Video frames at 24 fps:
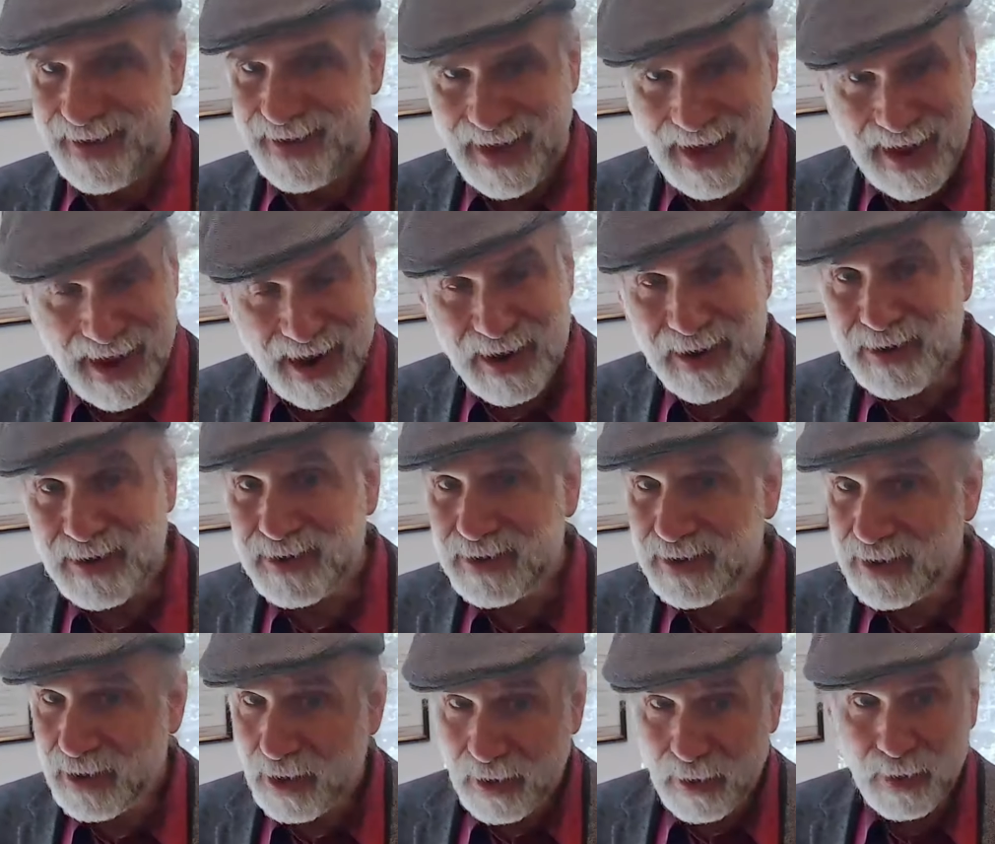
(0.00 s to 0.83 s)

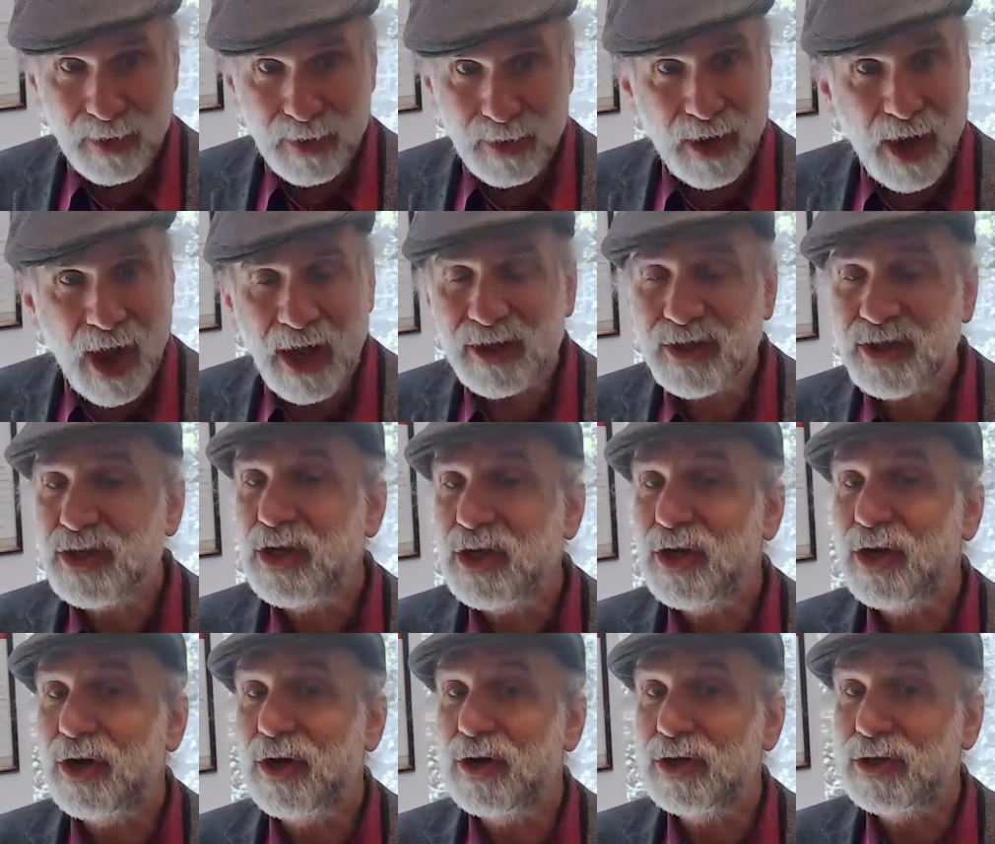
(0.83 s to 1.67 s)
and you know
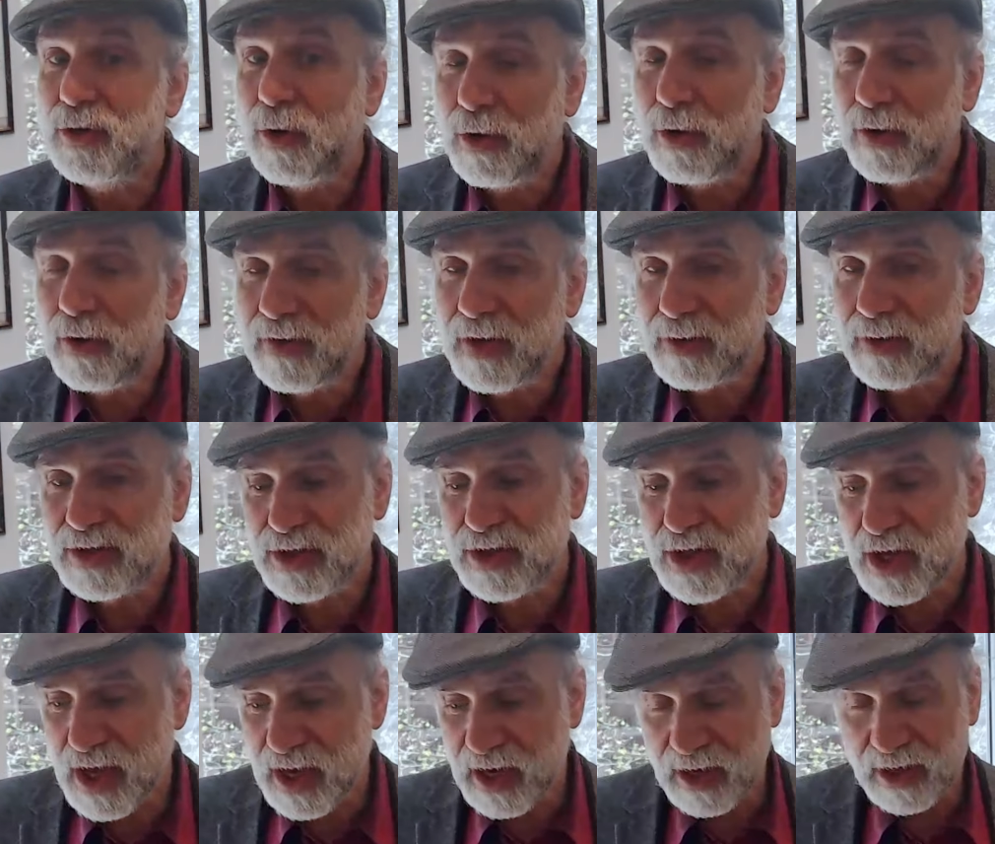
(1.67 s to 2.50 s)
concierge and all of
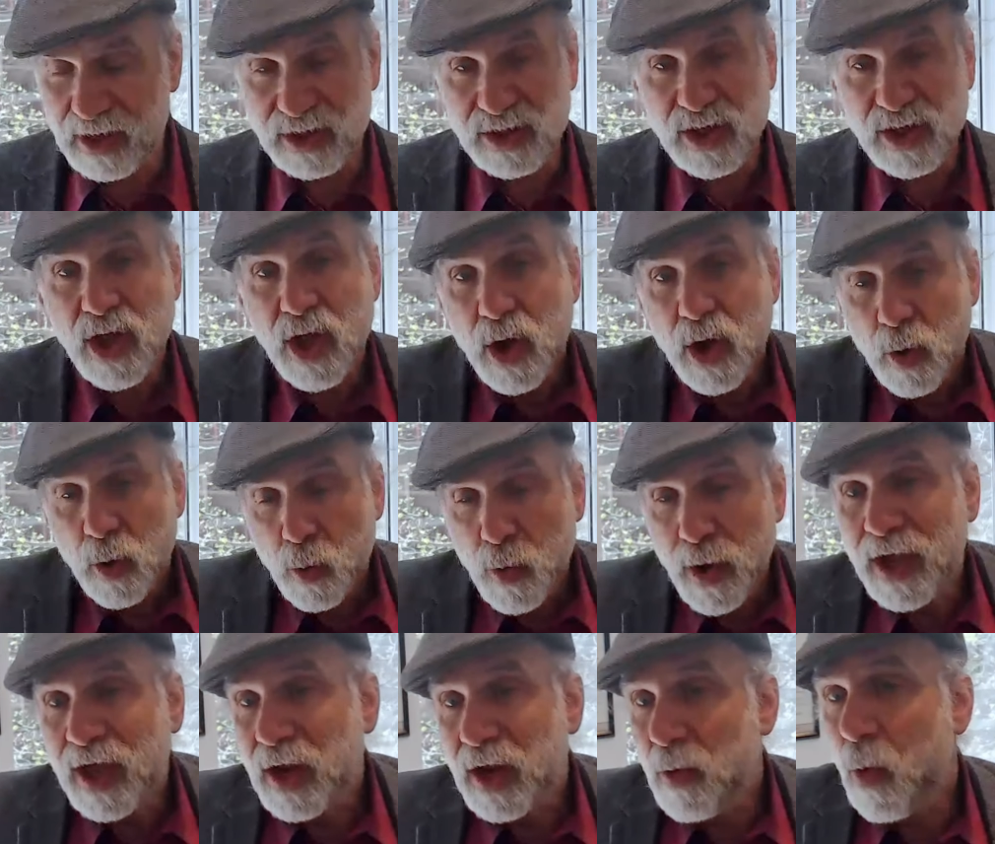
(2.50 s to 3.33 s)
those things
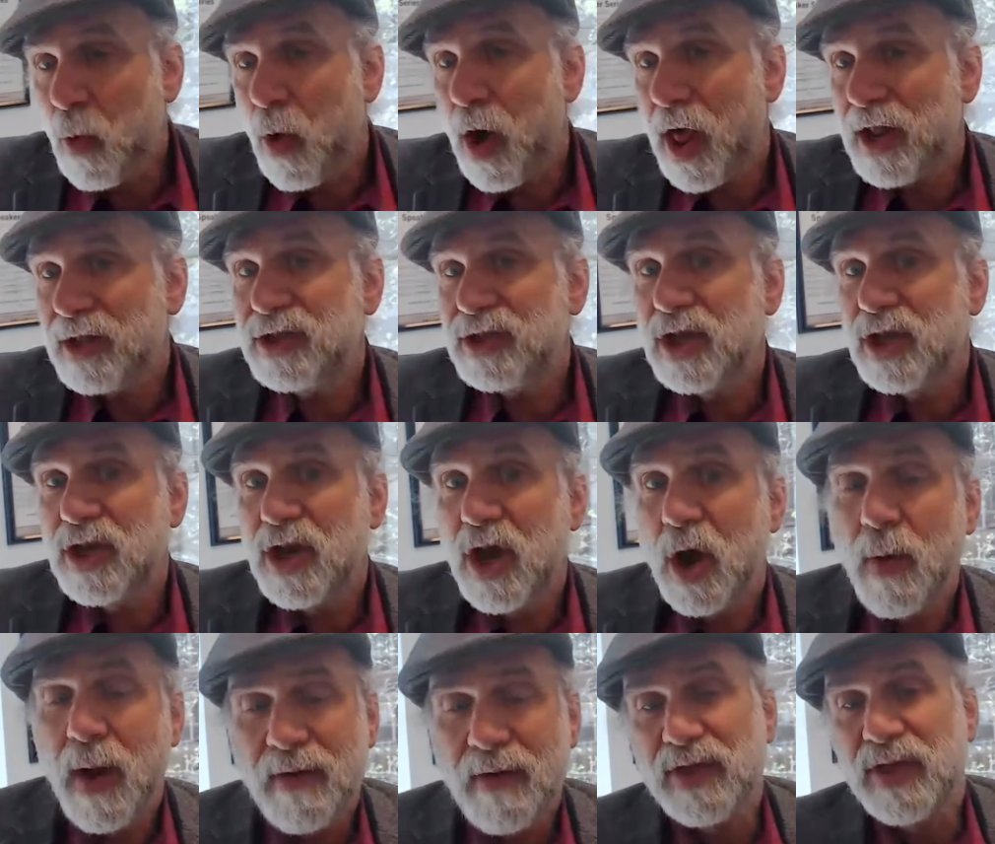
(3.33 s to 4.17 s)
we're going to want it to
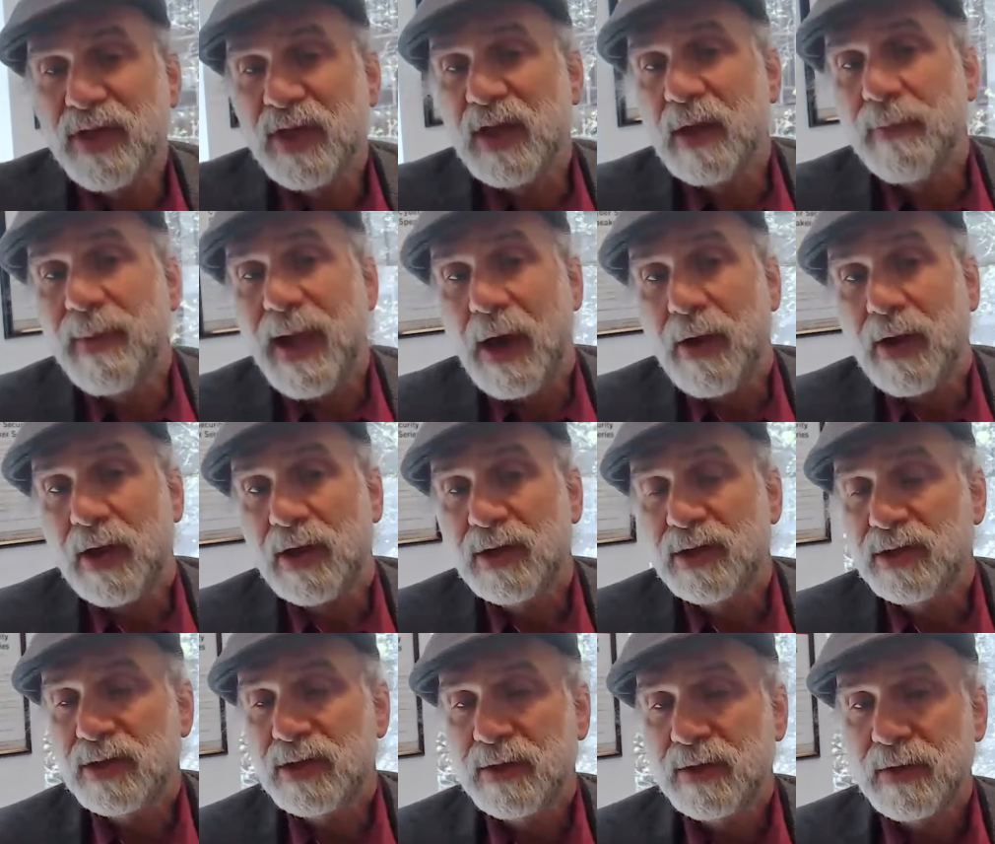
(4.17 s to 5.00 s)
know everything about
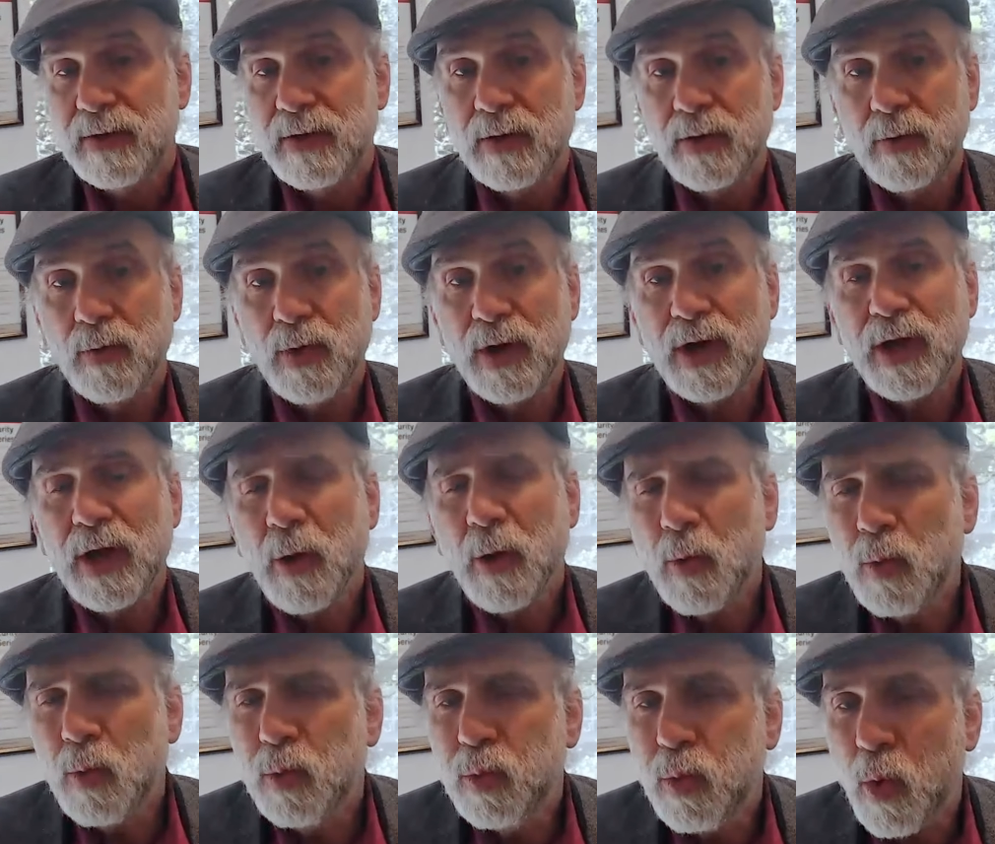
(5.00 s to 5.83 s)
us we're
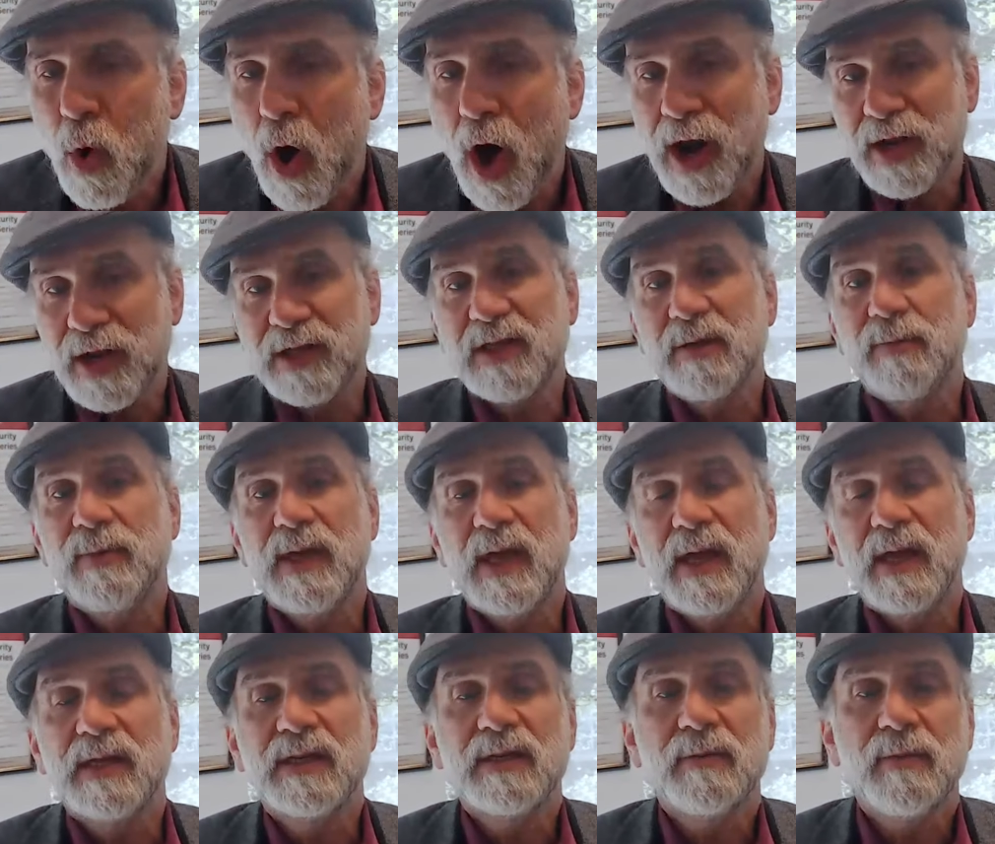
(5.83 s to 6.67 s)
going to want it to
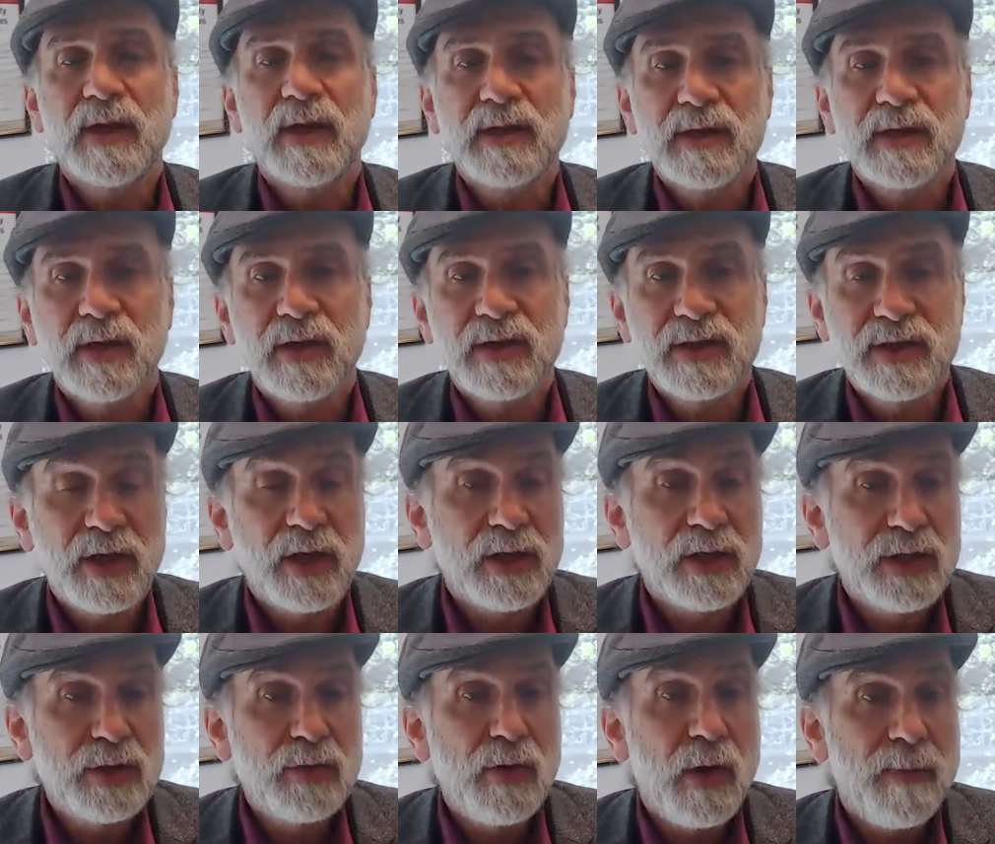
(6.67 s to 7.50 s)
be intimate because
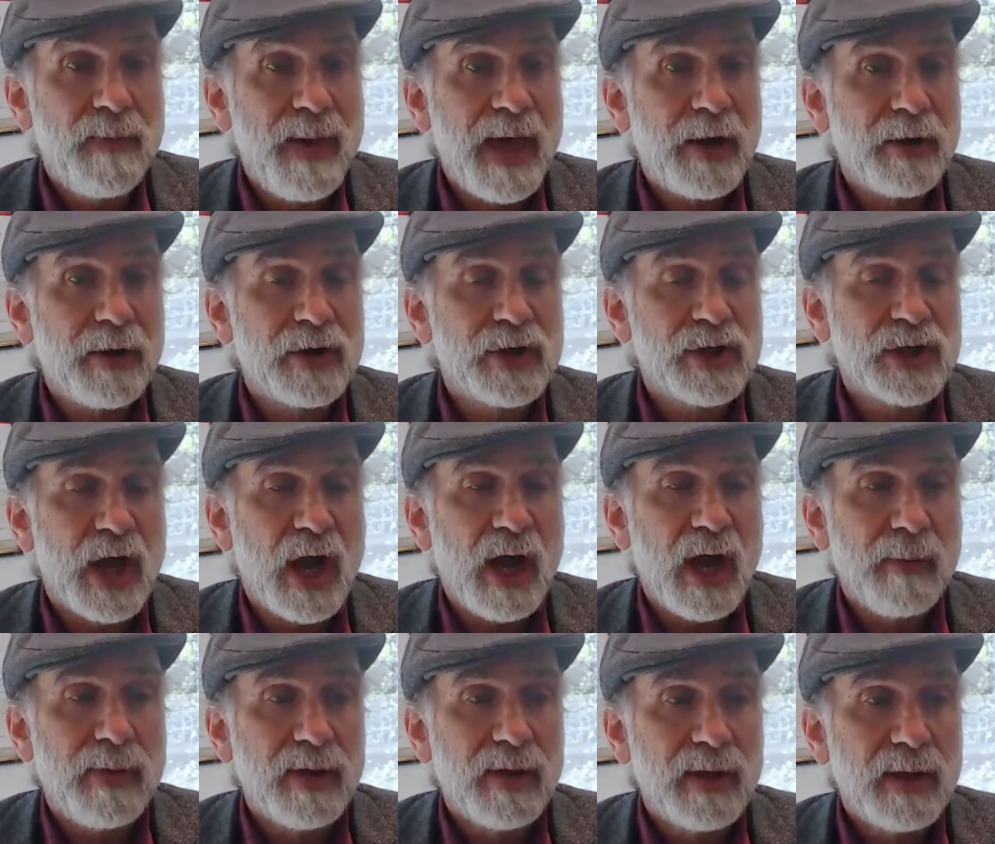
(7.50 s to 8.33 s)
it'll do a better
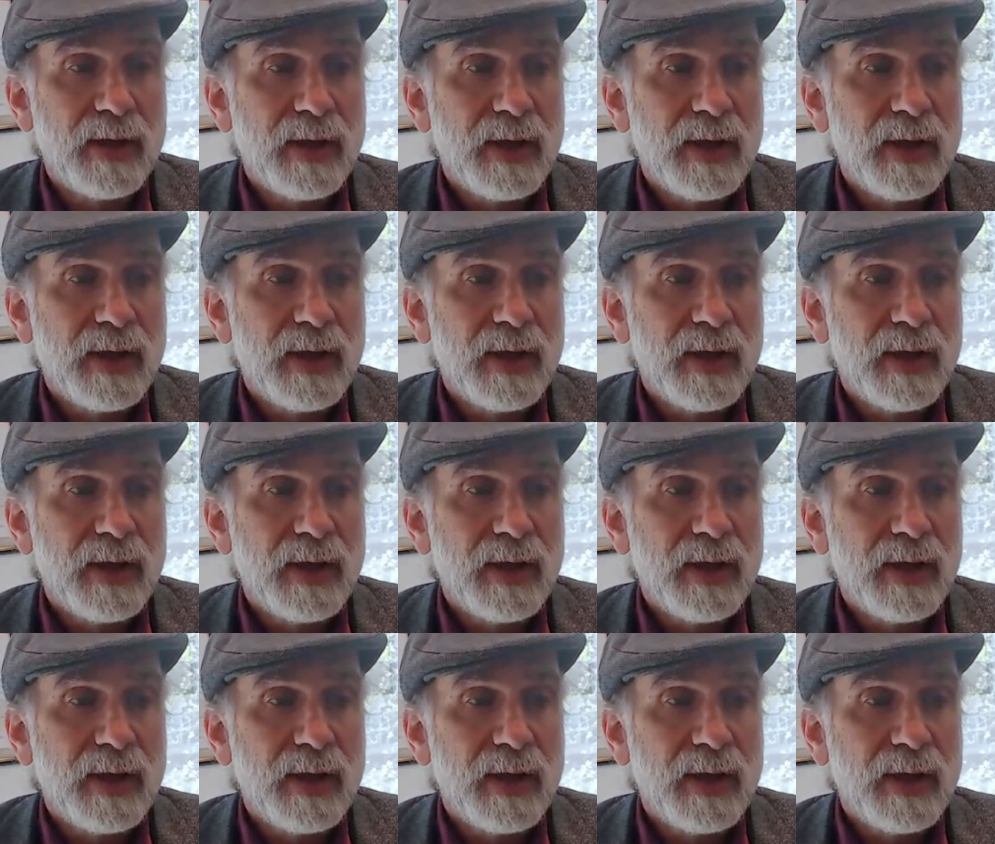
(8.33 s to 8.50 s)
job